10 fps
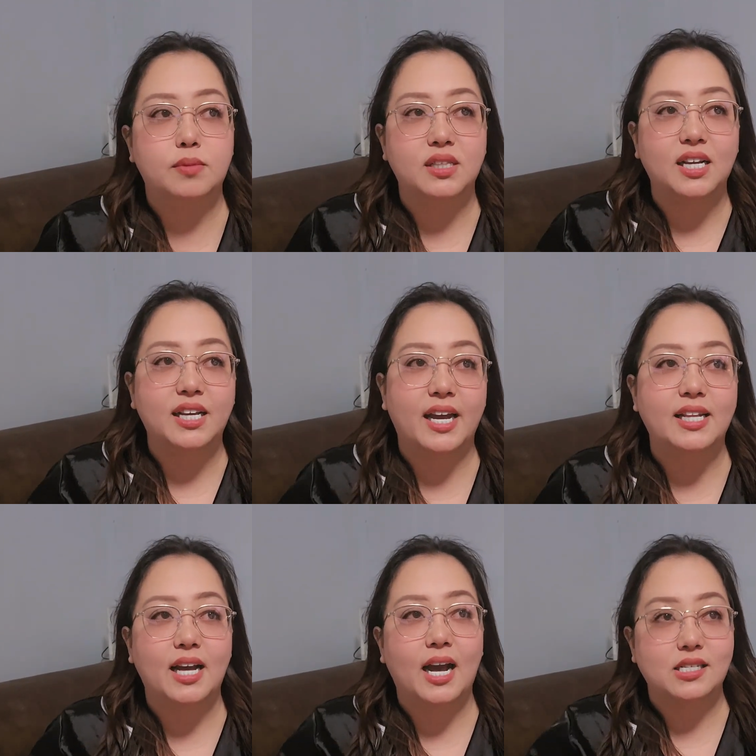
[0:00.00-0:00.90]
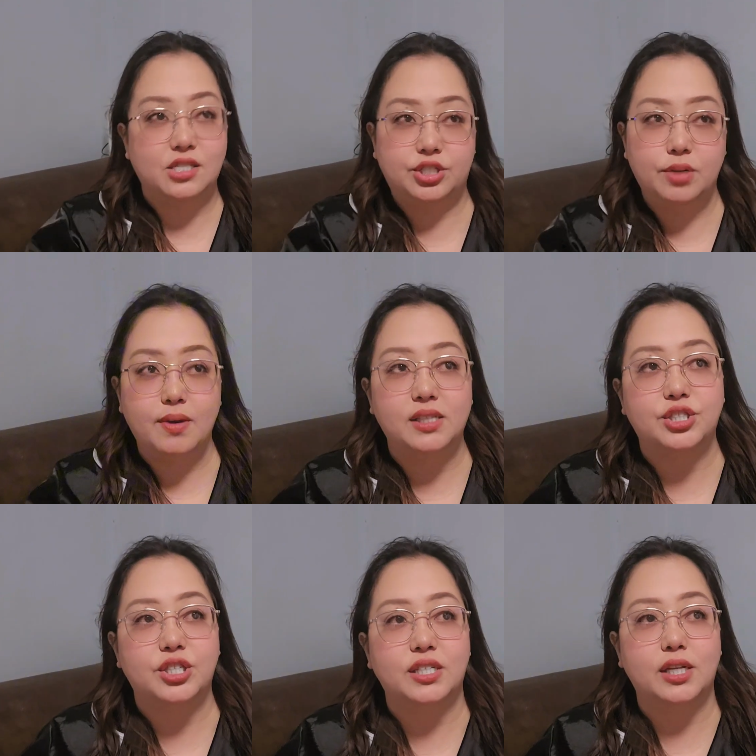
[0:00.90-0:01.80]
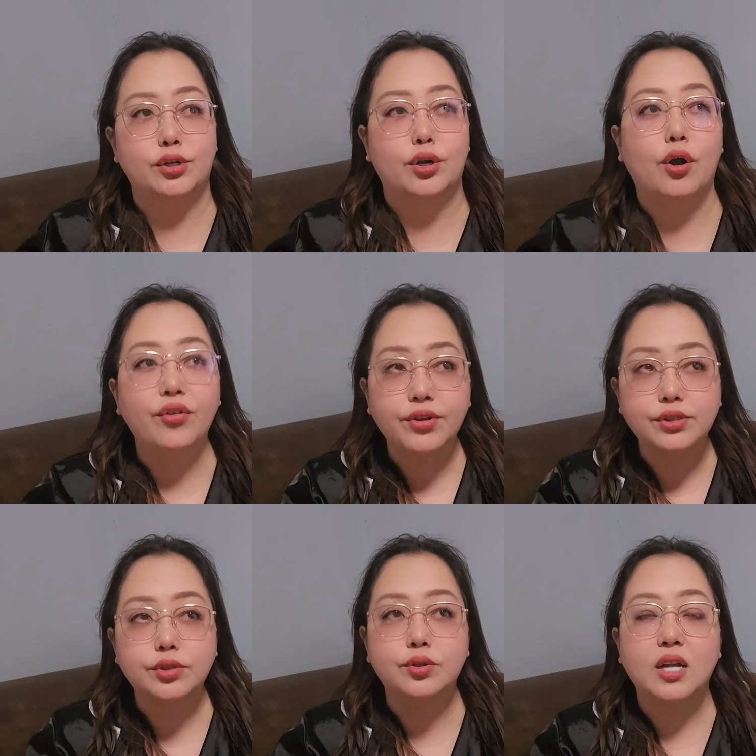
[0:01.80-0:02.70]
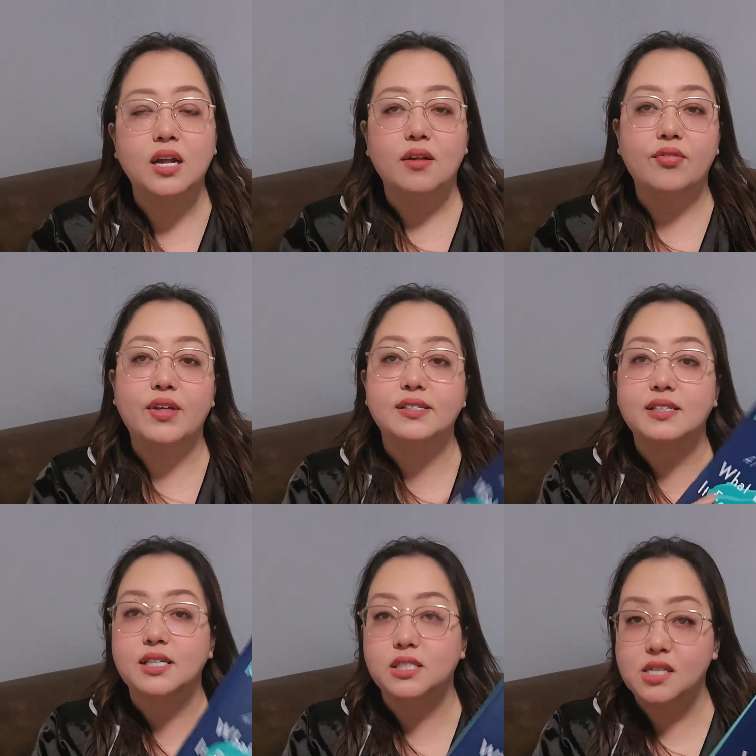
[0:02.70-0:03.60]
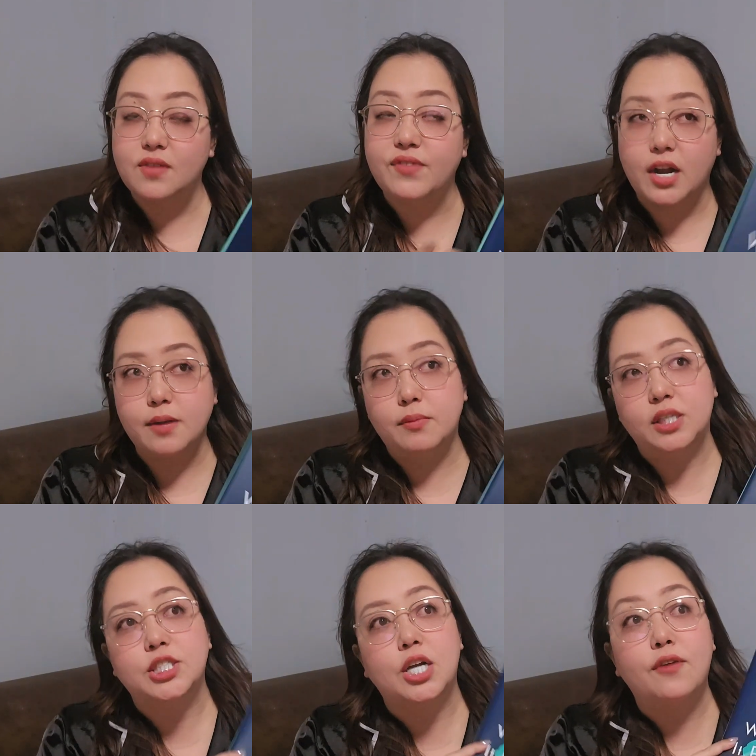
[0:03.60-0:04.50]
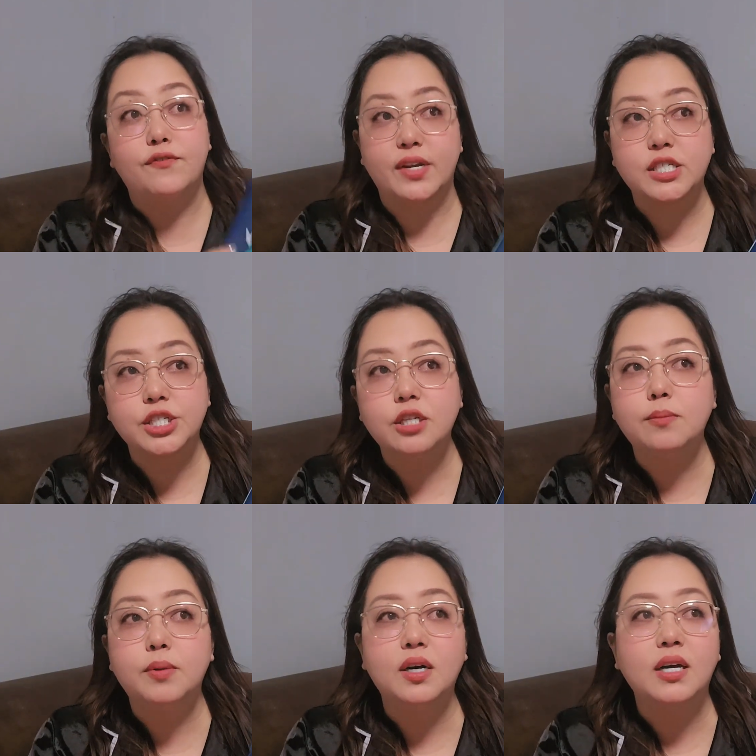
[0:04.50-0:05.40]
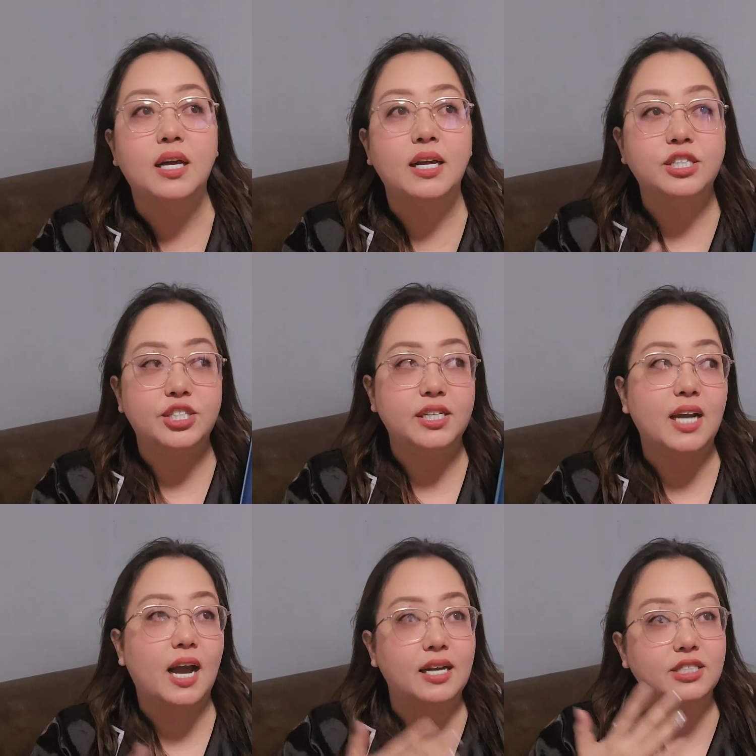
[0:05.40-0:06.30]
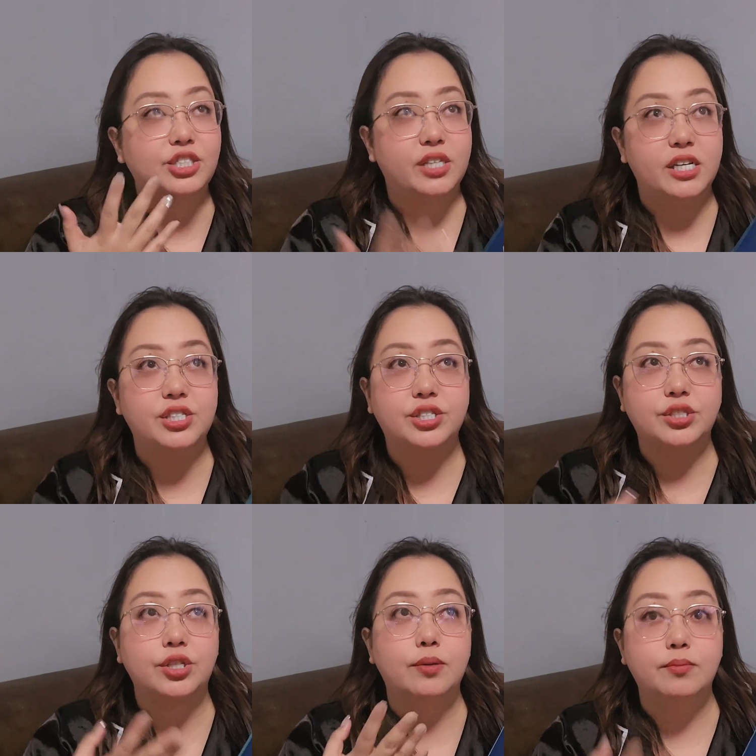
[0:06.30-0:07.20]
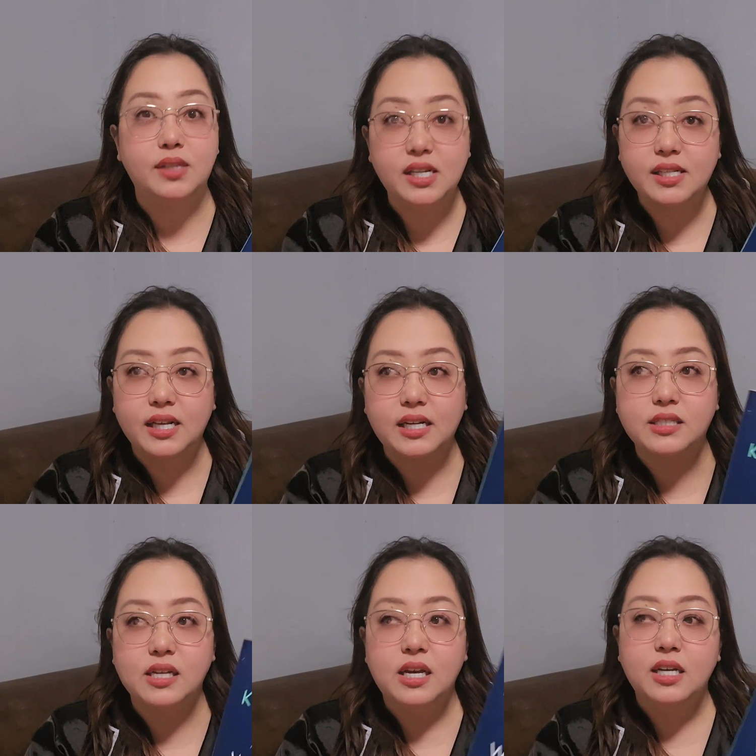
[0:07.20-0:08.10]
But again, as she mentioned in her author's note, this is still very much a fiction book. She has changed some details.